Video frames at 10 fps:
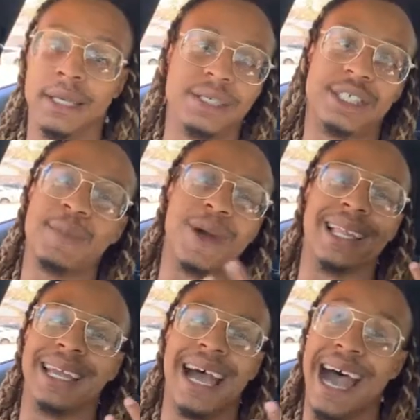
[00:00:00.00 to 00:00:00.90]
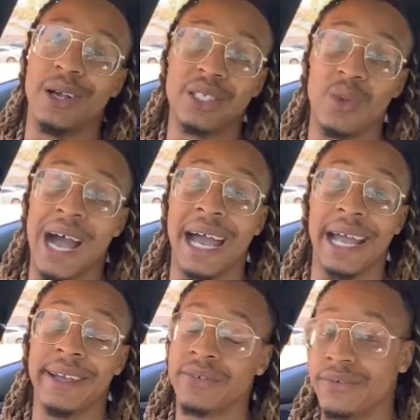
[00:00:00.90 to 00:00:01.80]
She probably a
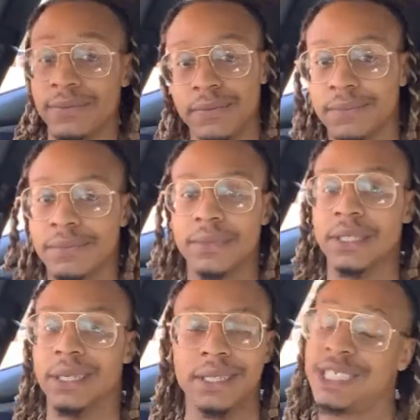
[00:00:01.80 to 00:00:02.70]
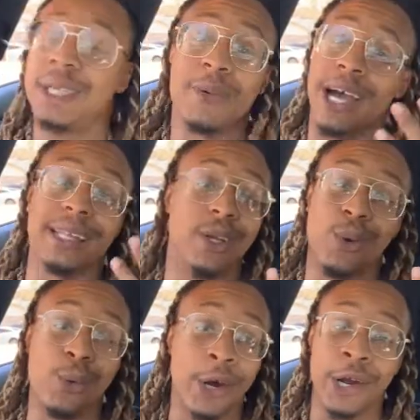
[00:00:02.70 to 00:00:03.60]
housewife. She probably don't
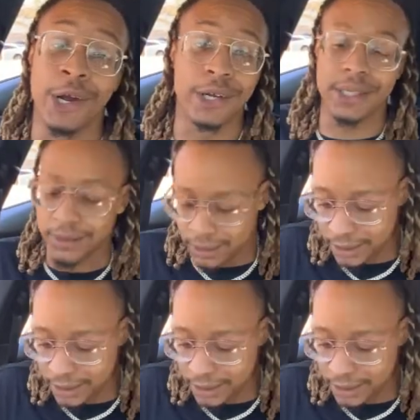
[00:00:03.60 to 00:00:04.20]
work.